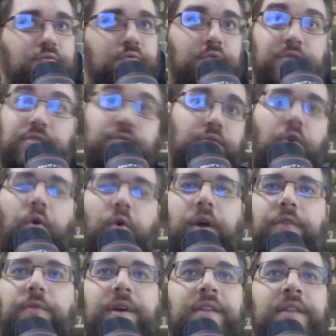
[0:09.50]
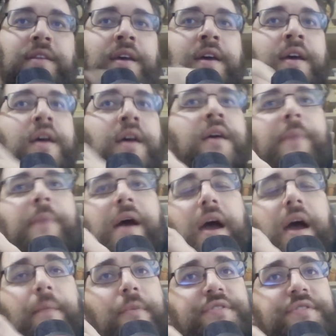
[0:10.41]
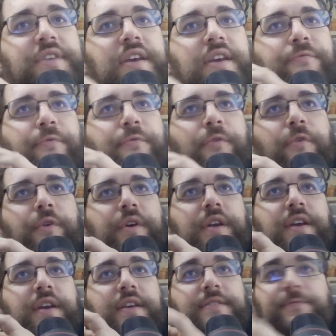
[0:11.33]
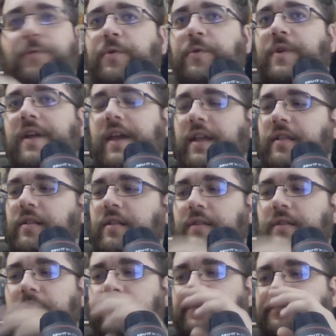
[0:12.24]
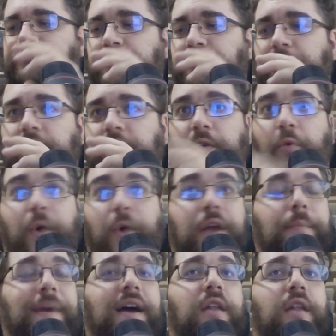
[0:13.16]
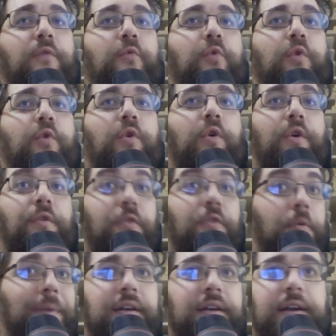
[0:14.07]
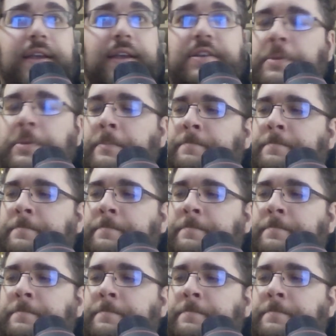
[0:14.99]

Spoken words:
just go and do it. My unboxing for this Warcradle Windmill for Normandy range.